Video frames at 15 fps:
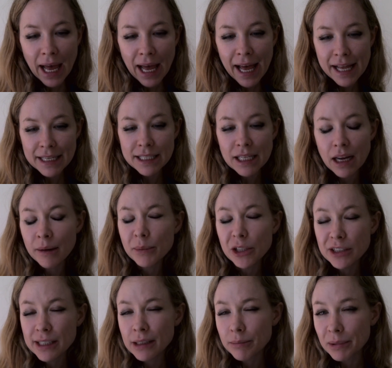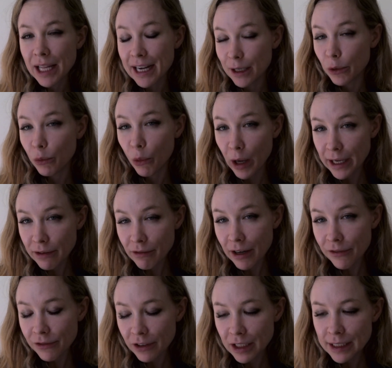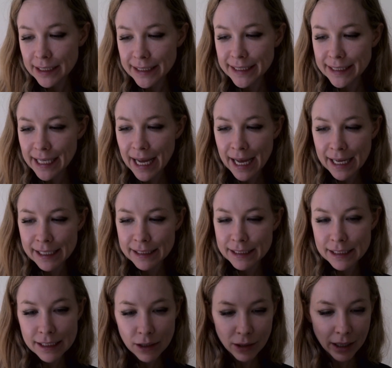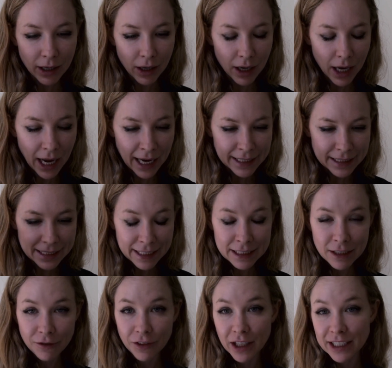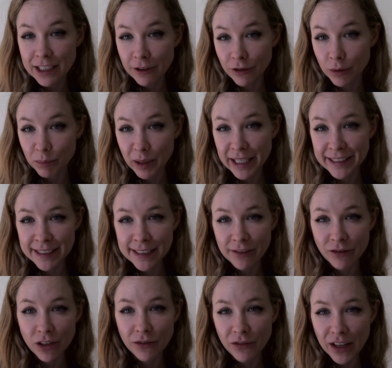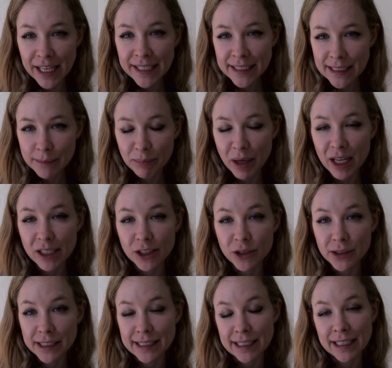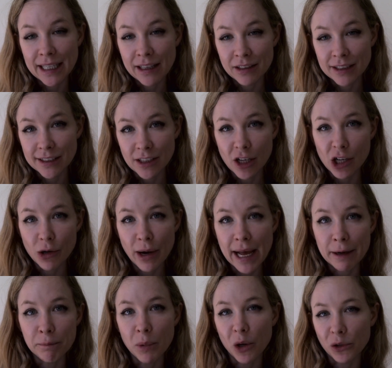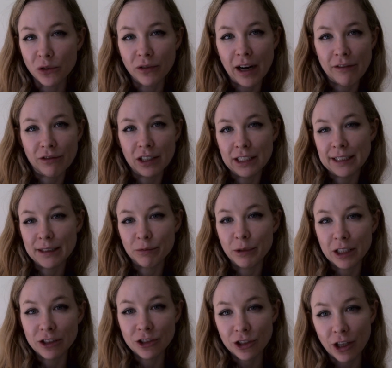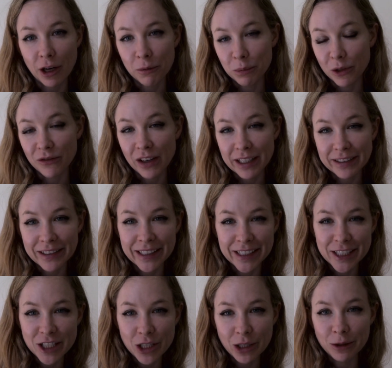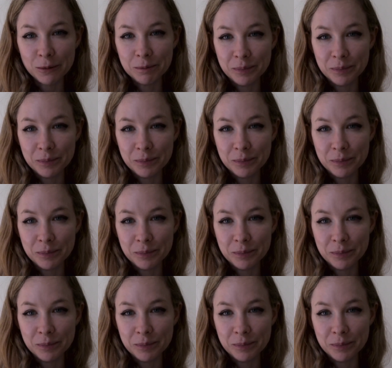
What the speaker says: And I'm using a black and white reference and identifying different planes of the face by using an Asaro head model reference, which I'll provide a link to.